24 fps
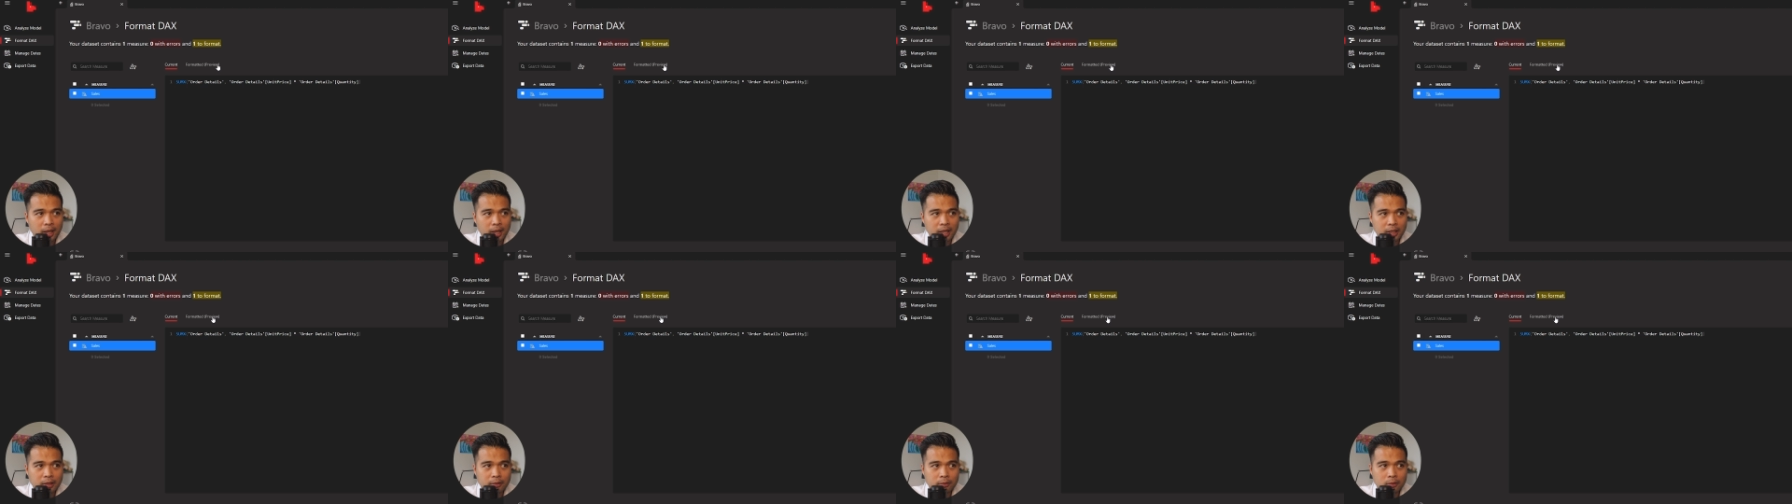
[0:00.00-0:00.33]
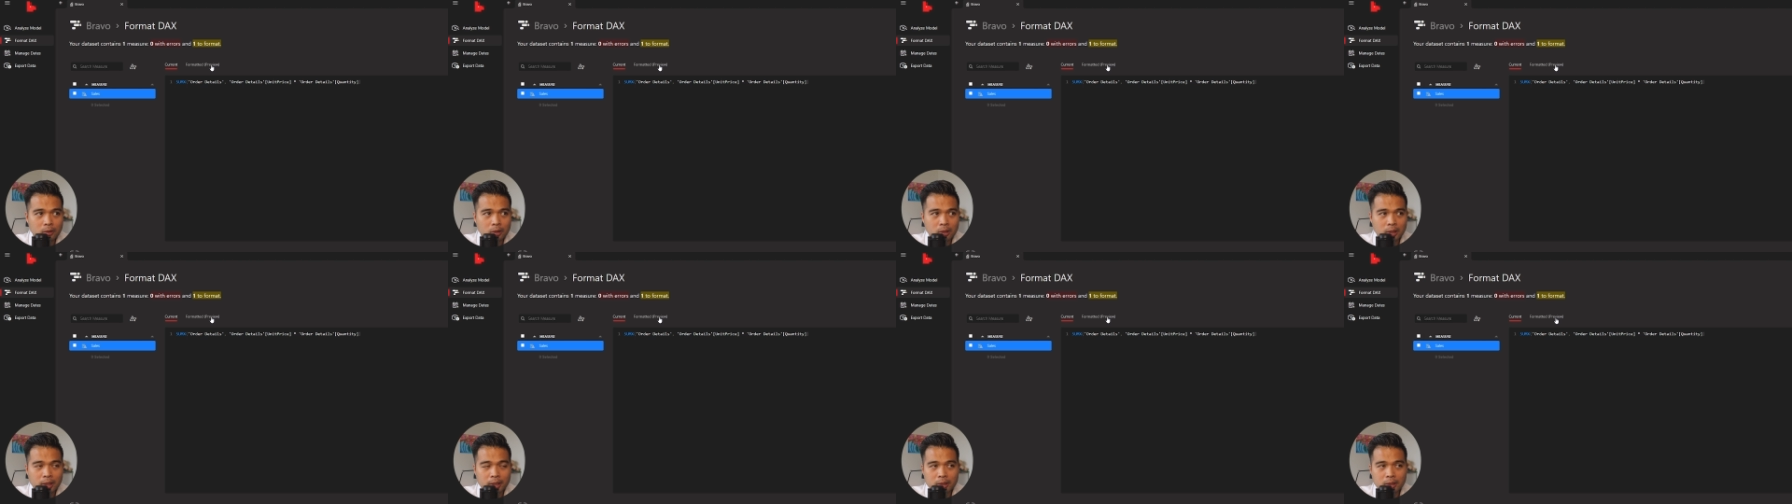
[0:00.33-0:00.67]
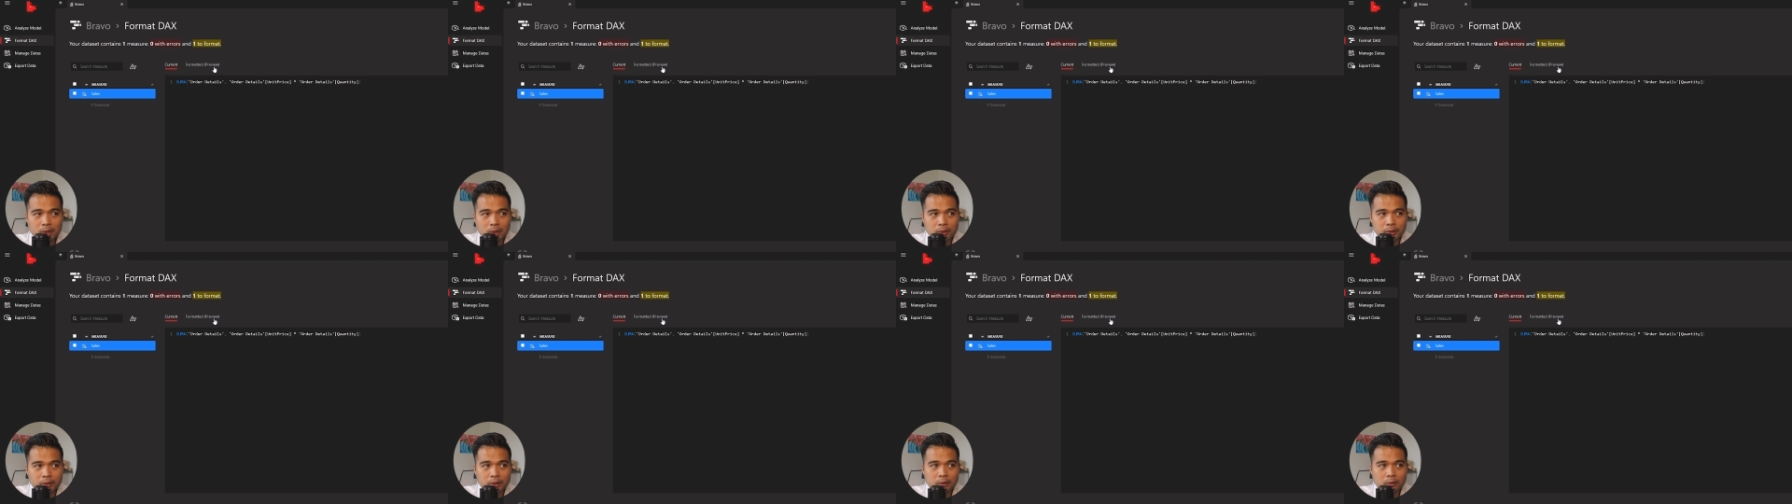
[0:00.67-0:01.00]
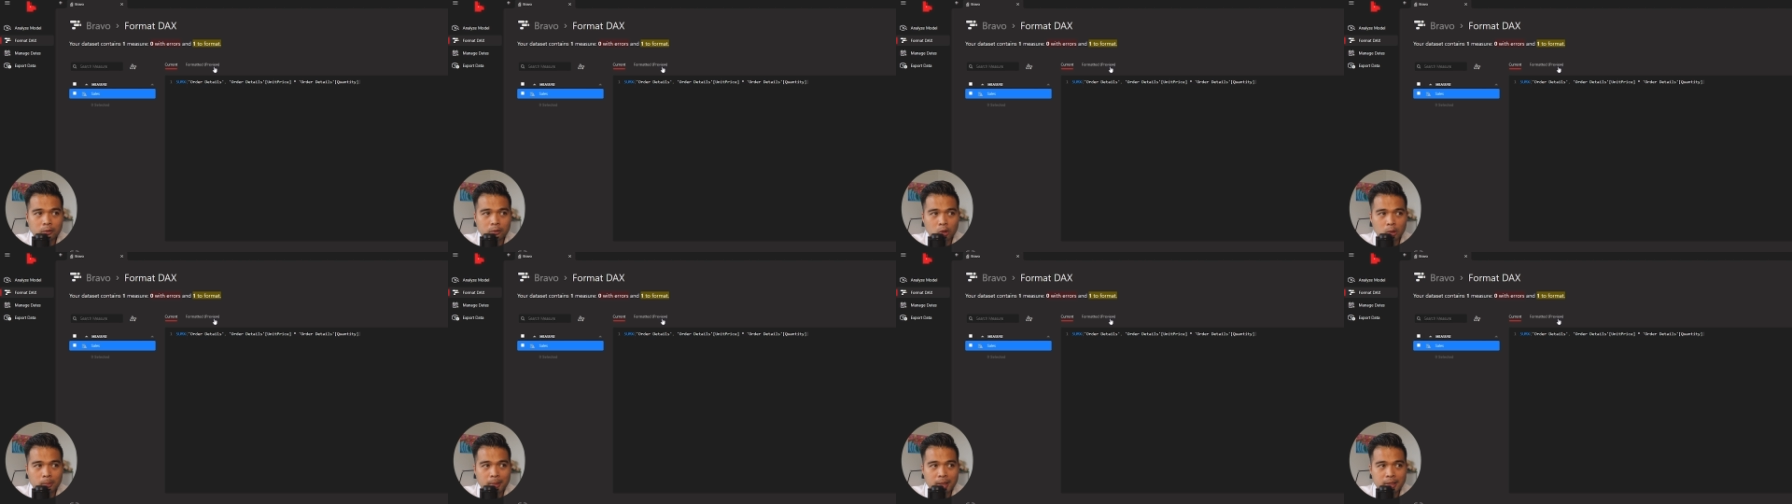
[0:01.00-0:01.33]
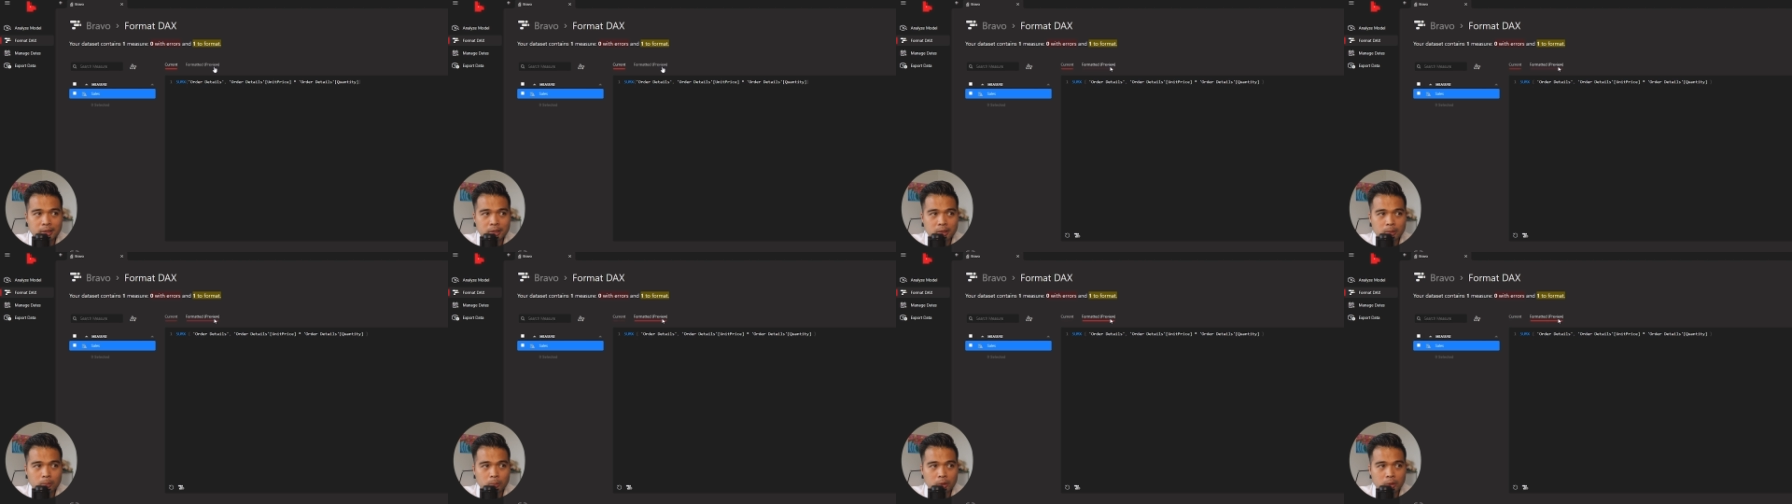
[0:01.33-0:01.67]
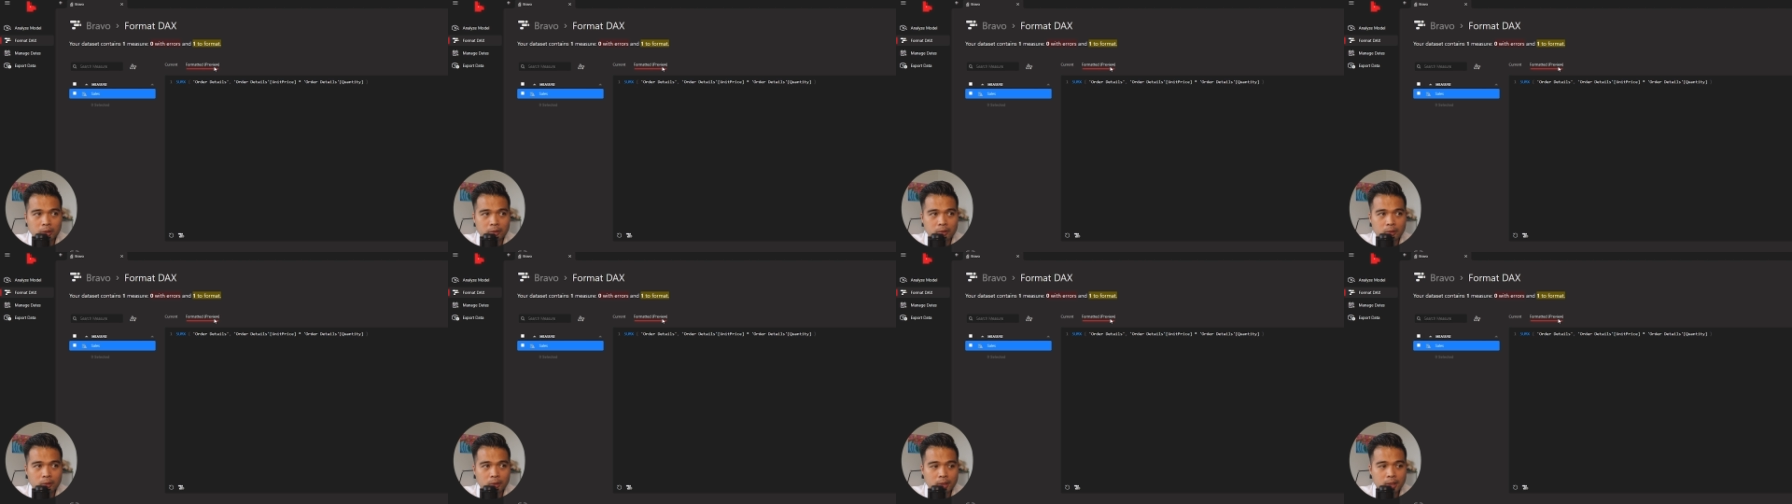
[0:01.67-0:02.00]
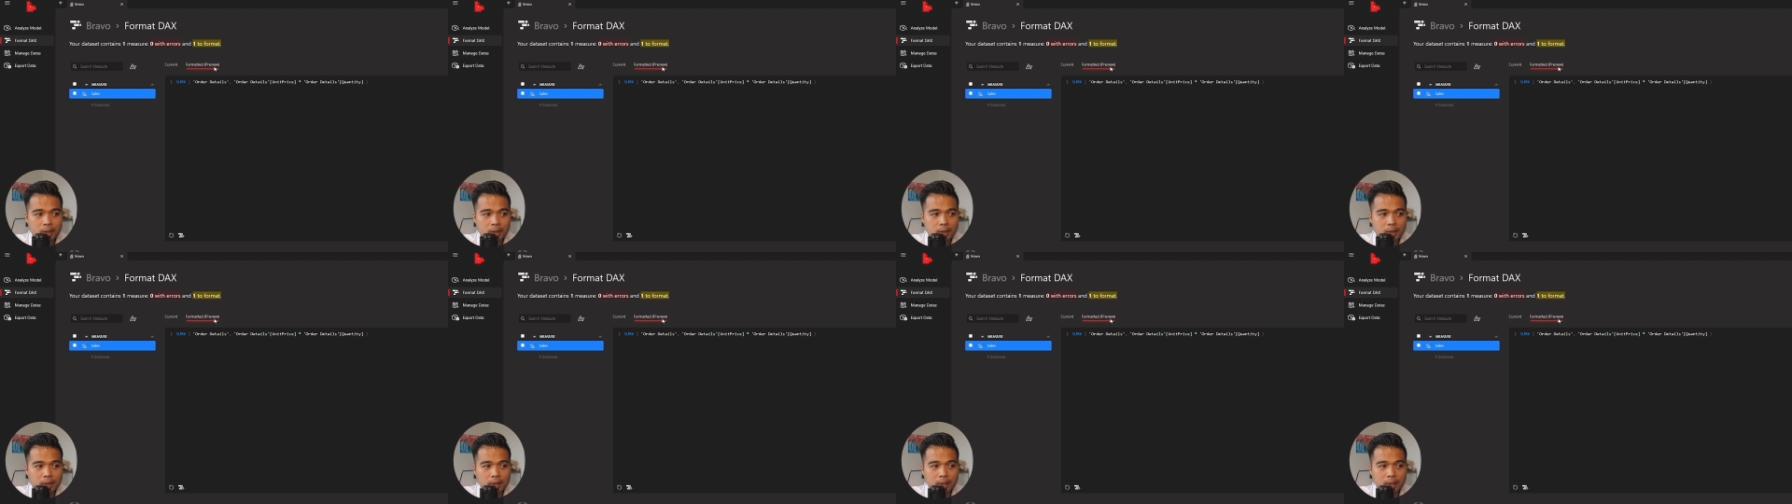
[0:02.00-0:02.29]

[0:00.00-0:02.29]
And if you click on the formatted preview here,